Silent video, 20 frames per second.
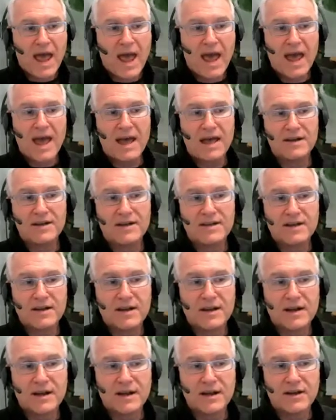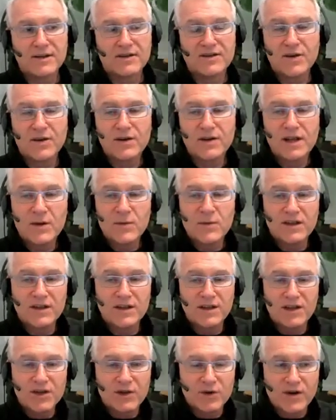And certainly with the
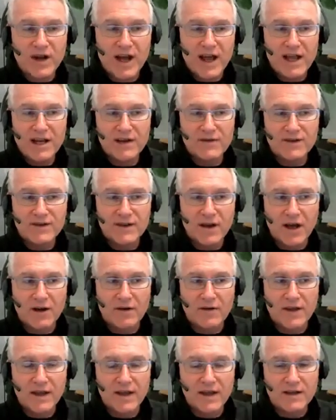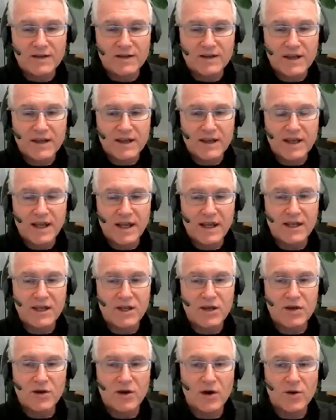digital native side of things,
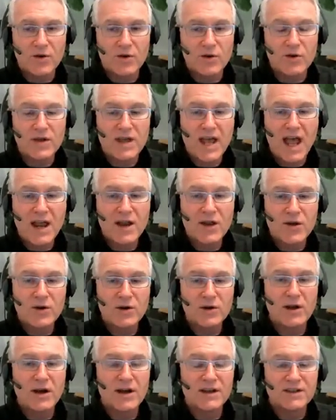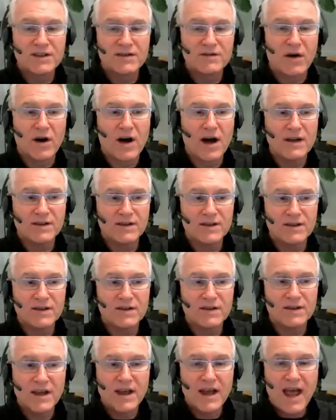you can utilize
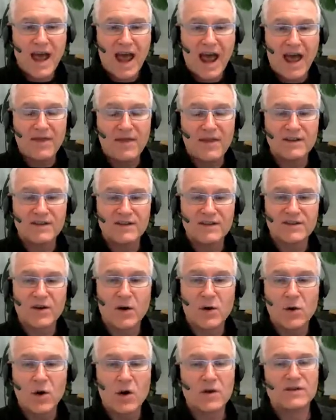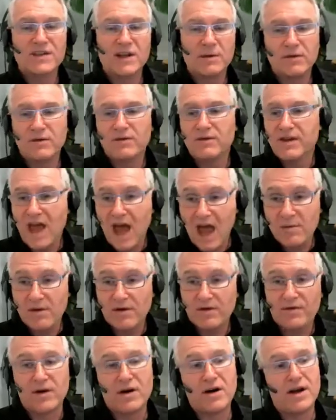devices, and there's this whole concept of
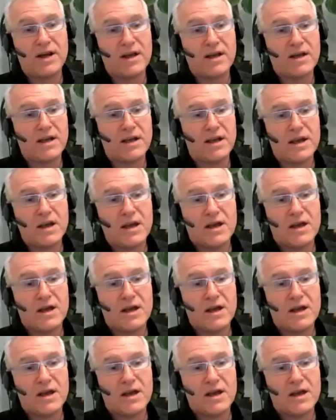gamifying